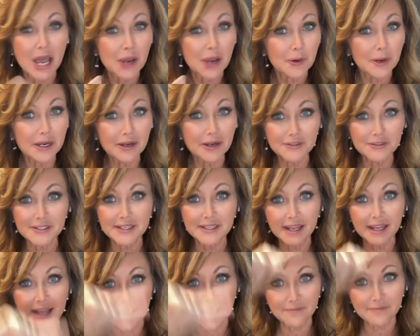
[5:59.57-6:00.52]
quite often they'll
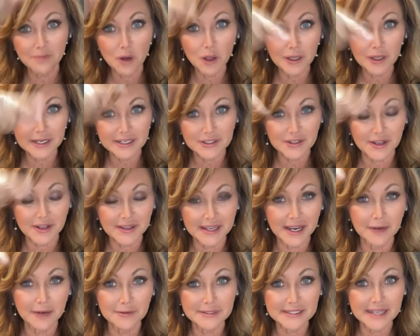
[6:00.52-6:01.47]
have pulleys on the
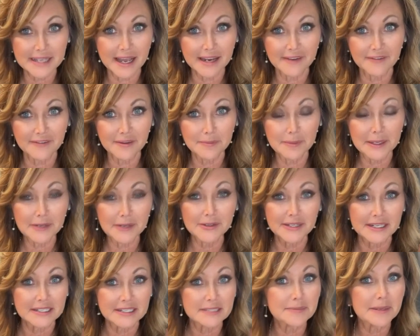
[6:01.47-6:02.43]
outside of the
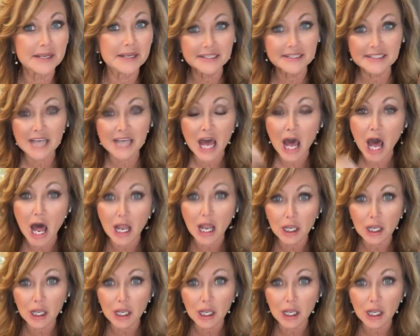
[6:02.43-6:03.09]
buildings because a